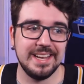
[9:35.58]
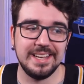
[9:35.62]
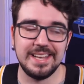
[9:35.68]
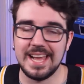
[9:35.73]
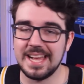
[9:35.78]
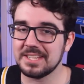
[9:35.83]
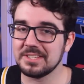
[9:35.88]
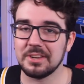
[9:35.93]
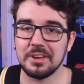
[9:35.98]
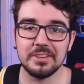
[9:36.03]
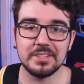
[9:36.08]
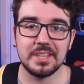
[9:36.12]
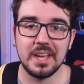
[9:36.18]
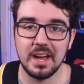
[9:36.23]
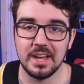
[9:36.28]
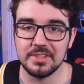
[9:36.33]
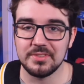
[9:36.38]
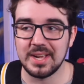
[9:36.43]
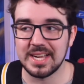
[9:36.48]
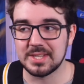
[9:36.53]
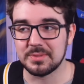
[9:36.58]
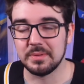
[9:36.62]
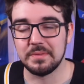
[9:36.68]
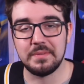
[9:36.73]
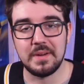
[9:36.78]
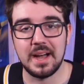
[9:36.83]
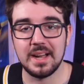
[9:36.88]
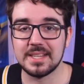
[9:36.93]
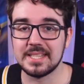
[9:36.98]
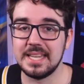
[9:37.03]
NASCAR's contracts with
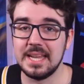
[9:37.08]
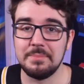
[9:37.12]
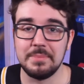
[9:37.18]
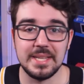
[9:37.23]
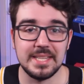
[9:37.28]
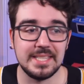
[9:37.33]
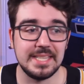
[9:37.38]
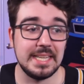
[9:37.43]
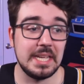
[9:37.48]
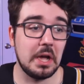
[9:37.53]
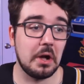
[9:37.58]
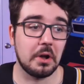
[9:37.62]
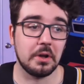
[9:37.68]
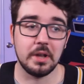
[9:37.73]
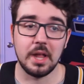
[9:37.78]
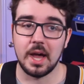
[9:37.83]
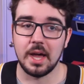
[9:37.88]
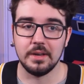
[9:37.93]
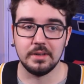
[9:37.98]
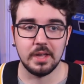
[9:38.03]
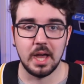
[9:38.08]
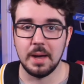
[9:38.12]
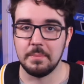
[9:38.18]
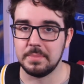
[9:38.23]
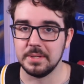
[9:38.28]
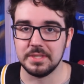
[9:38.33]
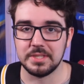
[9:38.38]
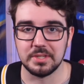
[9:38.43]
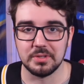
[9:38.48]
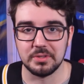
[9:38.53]
Fox and NBC are not
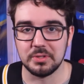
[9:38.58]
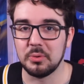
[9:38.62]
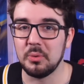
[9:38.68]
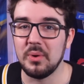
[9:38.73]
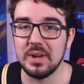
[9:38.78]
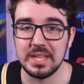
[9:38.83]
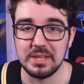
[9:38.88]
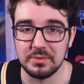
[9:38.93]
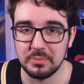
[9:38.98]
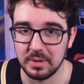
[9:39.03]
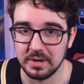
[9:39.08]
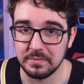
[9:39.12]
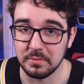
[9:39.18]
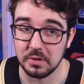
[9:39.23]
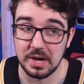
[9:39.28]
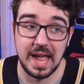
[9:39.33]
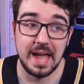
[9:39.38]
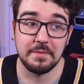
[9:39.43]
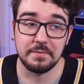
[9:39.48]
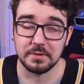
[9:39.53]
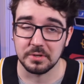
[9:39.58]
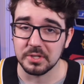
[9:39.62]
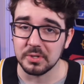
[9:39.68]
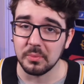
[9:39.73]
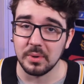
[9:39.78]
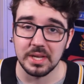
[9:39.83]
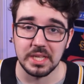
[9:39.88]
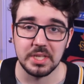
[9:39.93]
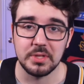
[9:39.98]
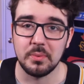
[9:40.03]
up until until 2024, after
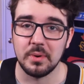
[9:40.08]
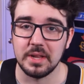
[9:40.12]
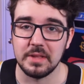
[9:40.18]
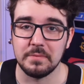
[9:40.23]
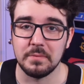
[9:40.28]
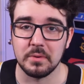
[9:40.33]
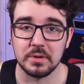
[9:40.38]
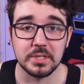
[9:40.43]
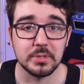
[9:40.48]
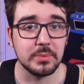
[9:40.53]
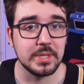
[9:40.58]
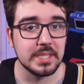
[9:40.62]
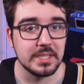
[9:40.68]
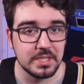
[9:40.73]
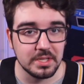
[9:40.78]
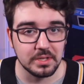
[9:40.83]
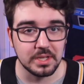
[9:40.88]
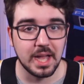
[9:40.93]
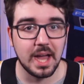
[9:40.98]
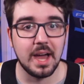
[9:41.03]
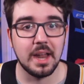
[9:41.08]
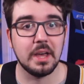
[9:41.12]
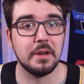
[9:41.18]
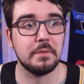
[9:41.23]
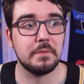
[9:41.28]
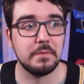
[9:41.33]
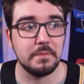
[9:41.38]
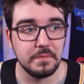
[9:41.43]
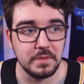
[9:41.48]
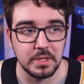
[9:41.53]
2024. So we still got a
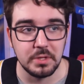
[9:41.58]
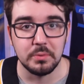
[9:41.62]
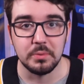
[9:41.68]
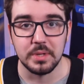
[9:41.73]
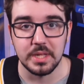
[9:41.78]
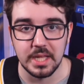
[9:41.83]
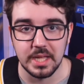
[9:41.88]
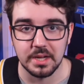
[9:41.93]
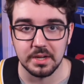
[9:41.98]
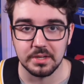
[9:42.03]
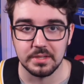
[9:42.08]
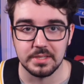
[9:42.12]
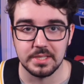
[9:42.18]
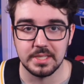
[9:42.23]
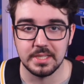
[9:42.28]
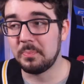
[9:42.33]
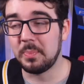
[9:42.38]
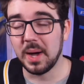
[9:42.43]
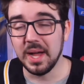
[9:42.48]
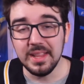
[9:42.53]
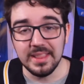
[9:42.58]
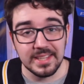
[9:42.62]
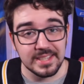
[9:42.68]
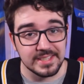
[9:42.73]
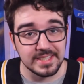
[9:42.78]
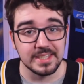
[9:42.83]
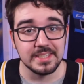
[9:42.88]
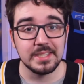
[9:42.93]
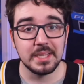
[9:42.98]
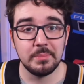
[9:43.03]
few years. But
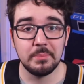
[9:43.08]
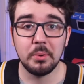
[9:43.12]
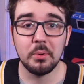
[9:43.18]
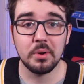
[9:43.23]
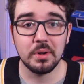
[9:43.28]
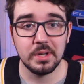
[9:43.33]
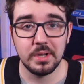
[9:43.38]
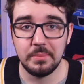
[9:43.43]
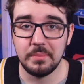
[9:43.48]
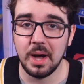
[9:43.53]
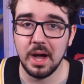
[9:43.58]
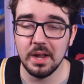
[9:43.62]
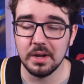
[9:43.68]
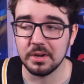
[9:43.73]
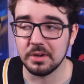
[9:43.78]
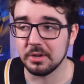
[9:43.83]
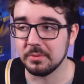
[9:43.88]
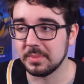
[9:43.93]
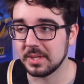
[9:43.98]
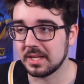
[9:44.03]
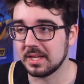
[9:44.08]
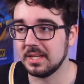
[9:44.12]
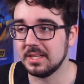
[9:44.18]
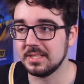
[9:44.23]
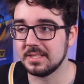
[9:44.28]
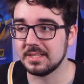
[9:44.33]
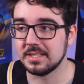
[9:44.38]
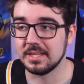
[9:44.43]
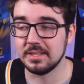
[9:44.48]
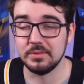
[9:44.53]
this is important to monitor
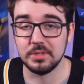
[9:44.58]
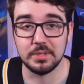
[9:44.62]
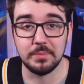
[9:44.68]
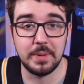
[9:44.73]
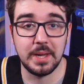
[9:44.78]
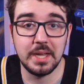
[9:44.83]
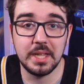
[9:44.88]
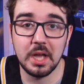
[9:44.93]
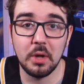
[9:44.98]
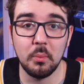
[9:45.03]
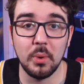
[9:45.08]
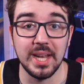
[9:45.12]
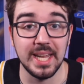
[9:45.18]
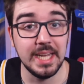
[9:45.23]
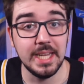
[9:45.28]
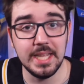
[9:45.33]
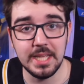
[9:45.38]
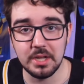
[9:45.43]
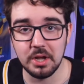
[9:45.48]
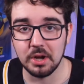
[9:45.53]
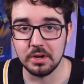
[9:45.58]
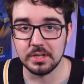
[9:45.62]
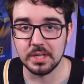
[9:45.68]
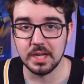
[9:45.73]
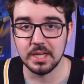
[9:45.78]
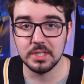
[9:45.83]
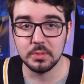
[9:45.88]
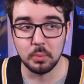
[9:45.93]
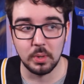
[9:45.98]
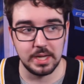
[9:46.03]
because depending on what IndyCar
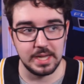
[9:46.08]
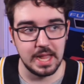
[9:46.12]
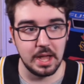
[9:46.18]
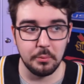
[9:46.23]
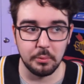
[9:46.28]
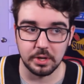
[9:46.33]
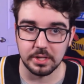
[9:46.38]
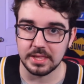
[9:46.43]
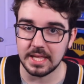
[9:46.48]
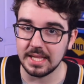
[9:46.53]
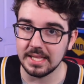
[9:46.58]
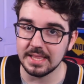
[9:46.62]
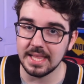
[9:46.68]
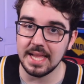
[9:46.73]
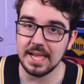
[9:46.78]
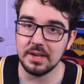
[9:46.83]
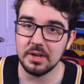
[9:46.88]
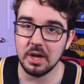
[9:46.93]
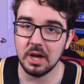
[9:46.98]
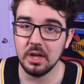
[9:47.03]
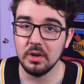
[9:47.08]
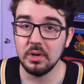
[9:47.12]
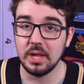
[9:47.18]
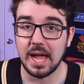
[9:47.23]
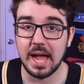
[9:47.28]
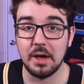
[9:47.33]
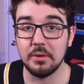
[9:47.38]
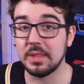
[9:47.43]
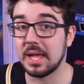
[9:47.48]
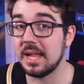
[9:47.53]
does, what network they land on,
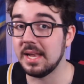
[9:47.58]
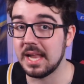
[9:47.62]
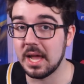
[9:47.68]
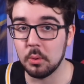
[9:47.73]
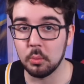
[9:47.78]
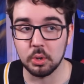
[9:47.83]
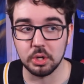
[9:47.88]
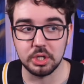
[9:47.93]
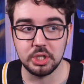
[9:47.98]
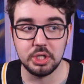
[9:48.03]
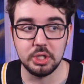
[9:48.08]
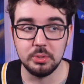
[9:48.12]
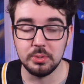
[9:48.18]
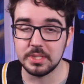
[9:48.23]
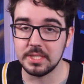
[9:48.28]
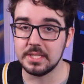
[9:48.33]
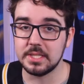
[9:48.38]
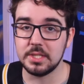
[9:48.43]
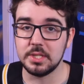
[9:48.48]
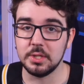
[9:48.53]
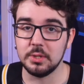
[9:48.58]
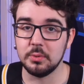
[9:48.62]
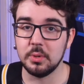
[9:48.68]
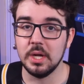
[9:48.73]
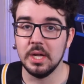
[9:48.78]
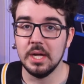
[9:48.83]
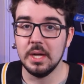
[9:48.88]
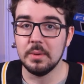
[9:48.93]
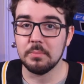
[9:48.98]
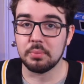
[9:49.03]
how that network chooses to
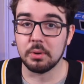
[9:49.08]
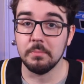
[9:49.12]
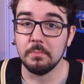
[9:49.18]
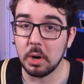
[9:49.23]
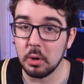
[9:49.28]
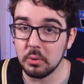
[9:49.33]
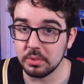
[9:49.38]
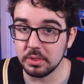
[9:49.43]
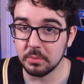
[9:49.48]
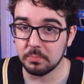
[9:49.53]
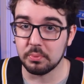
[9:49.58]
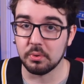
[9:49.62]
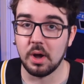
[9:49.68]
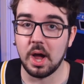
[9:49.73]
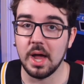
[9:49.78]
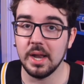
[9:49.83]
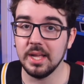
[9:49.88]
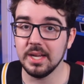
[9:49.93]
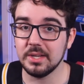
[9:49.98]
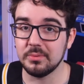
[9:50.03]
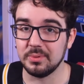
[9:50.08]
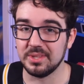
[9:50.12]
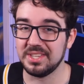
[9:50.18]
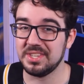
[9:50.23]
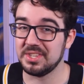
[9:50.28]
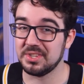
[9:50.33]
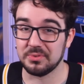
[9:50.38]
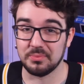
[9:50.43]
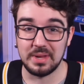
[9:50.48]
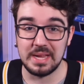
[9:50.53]
promote the product with
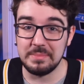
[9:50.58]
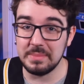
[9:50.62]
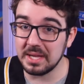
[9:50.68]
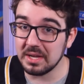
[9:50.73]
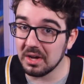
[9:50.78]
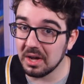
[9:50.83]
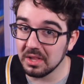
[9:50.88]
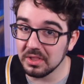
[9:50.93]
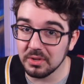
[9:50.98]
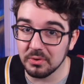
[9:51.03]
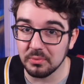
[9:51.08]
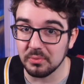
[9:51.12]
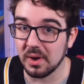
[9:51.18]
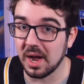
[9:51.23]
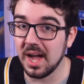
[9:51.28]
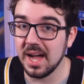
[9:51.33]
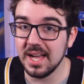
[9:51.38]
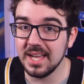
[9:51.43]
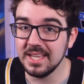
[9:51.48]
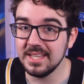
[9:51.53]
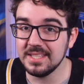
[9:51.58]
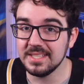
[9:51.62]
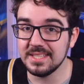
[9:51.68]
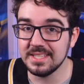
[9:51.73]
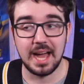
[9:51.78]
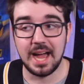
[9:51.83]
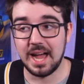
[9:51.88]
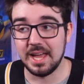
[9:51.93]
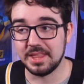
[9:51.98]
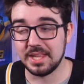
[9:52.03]
streaming on the
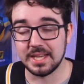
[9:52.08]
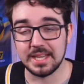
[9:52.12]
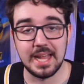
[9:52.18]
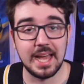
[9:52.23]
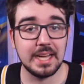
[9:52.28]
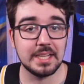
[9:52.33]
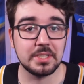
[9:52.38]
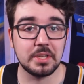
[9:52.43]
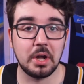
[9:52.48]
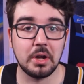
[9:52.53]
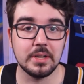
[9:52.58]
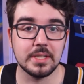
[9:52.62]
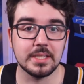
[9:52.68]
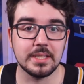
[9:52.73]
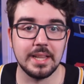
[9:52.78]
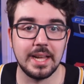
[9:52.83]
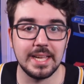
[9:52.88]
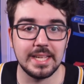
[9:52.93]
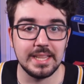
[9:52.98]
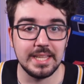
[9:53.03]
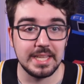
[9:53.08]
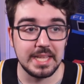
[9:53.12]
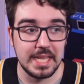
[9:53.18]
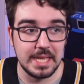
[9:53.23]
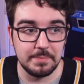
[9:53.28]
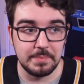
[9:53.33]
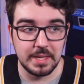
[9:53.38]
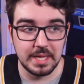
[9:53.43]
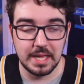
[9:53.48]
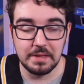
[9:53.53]
rise, I think NASCAR is likely
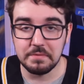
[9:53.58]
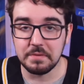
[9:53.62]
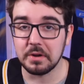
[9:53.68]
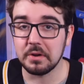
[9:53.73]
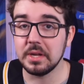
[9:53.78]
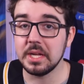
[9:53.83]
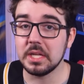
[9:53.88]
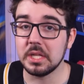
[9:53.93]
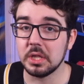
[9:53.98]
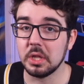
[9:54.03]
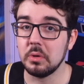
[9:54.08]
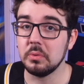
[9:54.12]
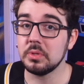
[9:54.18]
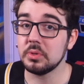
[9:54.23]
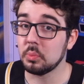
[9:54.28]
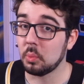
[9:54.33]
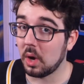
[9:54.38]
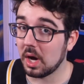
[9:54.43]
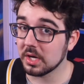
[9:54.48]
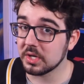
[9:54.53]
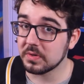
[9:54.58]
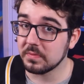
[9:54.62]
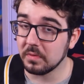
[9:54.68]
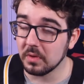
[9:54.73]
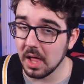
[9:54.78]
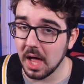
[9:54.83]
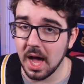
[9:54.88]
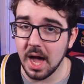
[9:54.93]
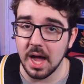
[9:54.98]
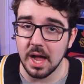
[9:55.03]
keeping a very close,
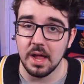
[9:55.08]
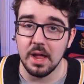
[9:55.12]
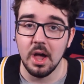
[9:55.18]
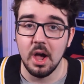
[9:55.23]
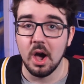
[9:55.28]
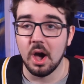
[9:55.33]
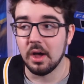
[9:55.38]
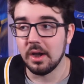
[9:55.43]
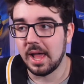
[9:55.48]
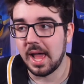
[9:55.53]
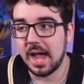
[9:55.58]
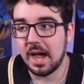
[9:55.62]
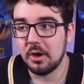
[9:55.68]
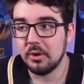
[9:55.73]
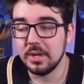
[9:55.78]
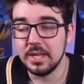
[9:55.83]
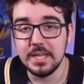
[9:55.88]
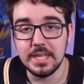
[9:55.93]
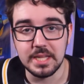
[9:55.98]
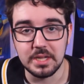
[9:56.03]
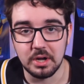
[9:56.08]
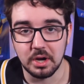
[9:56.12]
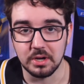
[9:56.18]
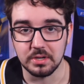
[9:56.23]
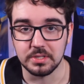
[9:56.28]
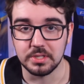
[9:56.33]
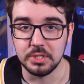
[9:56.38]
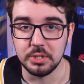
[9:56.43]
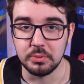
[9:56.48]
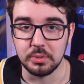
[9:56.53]
watchful eye on how
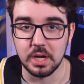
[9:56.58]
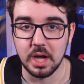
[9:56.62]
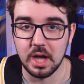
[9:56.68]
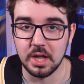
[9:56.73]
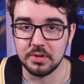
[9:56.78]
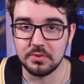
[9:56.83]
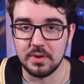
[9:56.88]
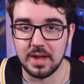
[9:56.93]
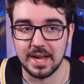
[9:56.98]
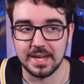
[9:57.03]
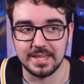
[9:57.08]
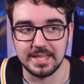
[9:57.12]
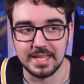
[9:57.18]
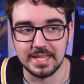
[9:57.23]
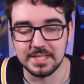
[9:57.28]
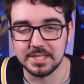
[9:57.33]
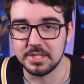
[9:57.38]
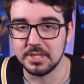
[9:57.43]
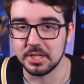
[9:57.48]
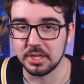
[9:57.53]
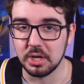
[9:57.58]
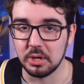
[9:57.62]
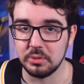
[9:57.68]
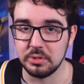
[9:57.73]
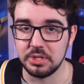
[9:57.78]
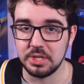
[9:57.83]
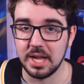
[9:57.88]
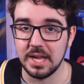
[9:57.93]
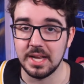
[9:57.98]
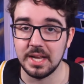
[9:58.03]
IndyCar's new contract gets
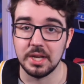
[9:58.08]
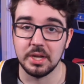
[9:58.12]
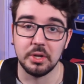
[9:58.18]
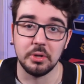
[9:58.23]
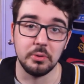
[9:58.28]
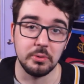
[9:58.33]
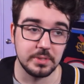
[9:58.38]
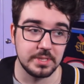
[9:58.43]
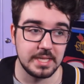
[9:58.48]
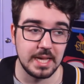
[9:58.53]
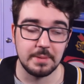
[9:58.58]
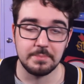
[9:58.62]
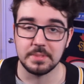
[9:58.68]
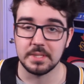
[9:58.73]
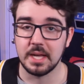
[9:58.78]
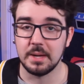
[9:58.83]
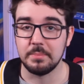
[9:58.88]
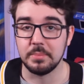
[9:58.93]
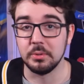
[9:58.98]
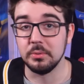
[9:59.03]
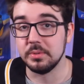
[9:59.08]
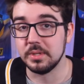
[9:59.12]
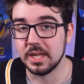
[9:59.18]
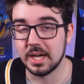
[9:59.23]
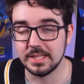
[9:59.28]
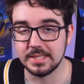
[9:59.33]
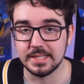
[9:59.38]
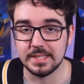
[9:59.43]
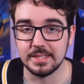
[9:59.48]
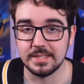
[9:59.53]
negotiated and who steps up, who
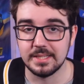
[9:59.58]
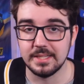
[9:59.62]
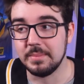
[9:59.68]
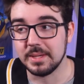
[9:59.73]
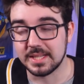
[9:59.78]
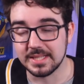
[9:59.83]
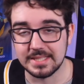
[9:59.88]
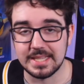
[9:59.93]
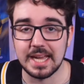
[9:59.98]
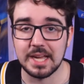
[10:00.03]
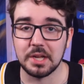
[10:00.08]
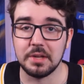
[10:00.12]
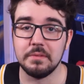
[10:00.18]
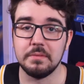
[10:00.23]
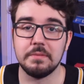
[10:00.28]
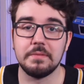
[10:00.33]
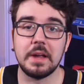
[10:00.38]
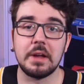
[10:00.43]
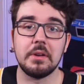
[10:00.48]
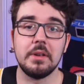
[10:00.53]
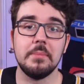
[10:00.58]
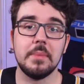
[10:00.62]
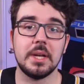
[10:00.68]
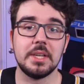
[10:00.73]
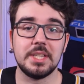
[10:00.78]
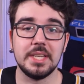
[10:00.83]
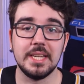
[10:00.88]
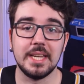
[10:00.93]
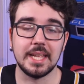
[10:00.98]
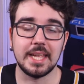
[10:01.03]
doesn't, because that could very
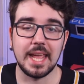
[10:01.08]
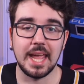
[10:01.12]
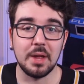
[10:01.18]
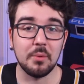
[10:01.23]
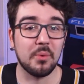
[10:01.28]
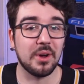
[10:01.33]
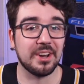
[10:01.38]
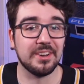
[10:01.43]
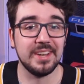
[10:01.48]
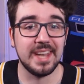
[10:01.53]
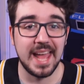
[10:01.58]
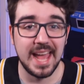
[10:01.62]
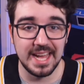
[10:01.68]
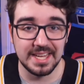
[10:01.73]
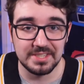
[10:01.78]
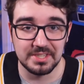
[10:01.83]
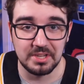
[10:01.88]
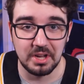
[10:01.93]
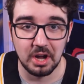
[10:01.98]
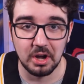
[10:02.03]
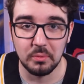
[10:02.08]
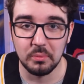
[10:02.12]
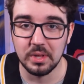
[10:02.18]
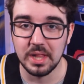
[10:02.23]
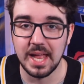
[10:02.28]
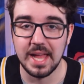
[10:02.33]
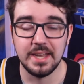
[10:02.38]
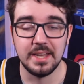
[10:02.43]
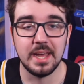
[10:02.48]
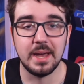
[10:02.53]
much indicate where NASCAR
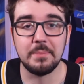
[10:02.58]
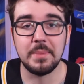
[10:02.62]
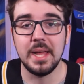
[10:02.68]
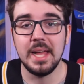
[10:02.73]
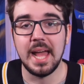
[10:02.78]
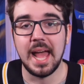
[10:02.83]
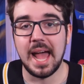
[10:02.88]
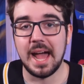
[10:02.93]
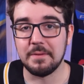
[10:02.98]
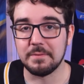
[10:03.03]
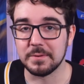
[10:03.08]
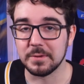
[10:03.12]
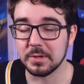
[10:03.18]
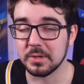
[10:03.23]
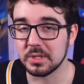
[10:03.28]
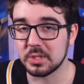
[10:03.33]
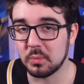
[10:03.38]
will end up after